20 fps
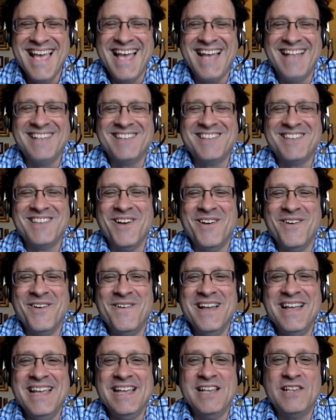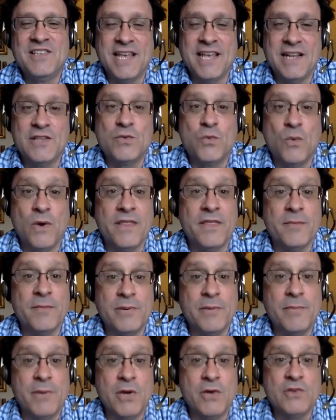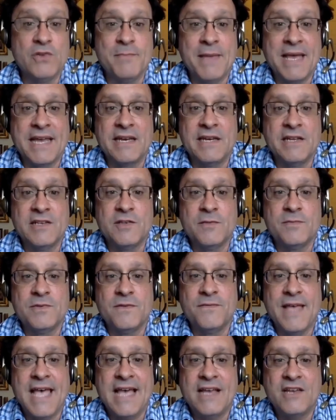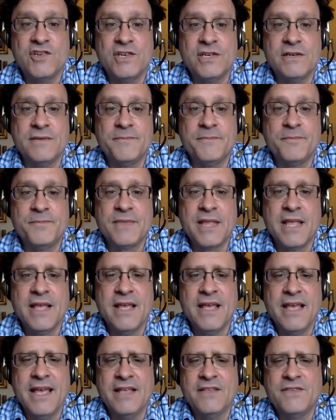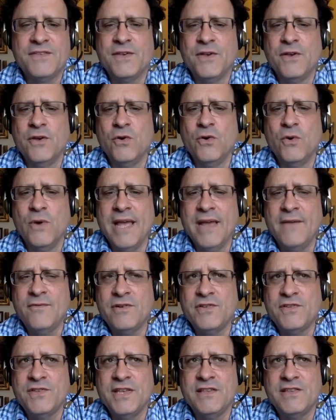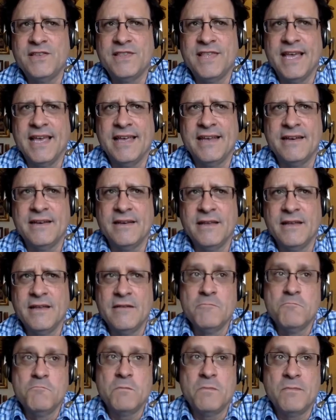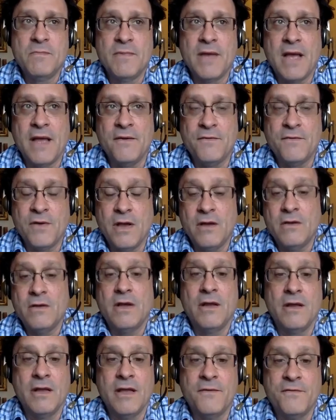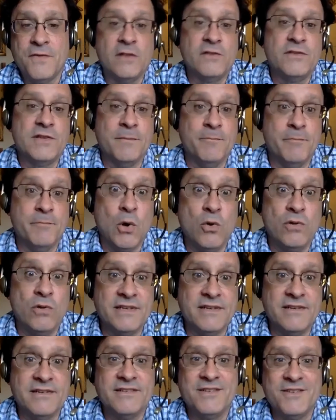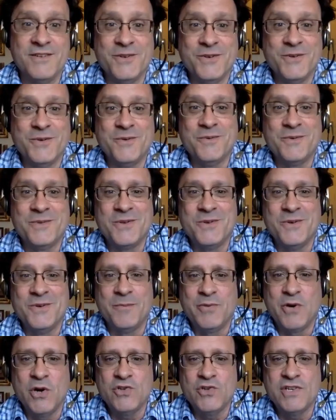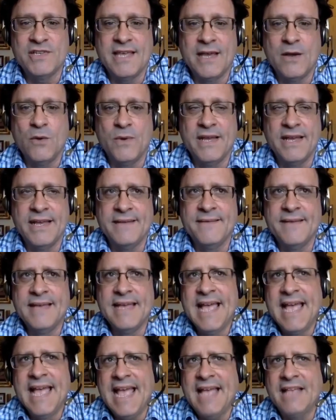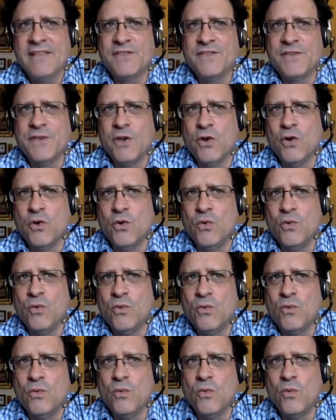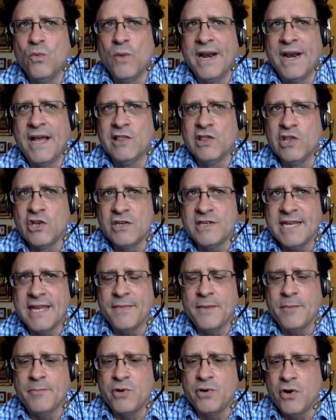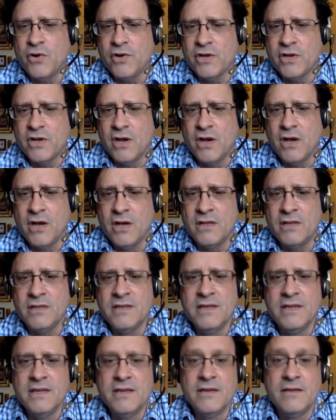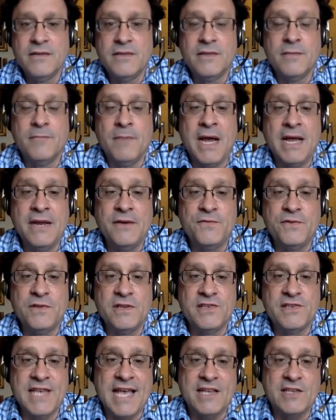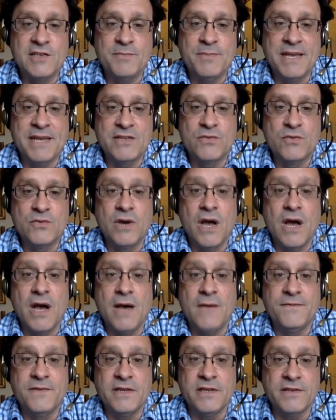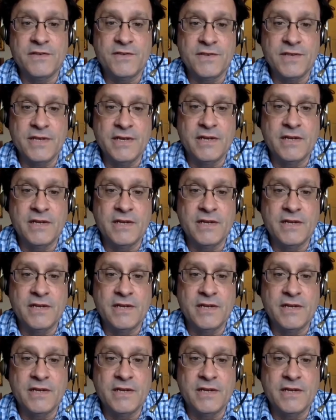and so he said it's one of the proposed mechanisms of action and so ever since then I've, uh, i felt emboldened to to approach it that way and so when i looked at the protocol the mindfulness aspects were obvious in a